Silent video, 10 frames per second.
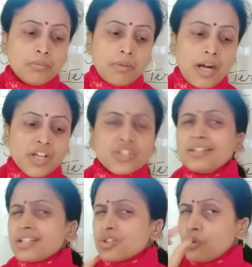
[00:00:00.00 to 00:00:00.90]
Marshy,
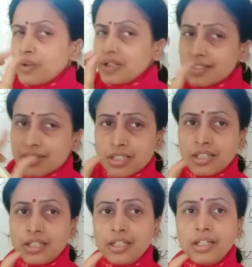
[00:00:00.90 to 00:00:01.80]
the soil is
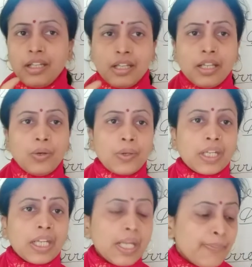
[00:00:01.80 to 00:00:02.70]
sticky,
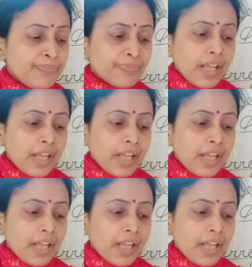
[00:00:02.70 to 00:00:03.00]
okay,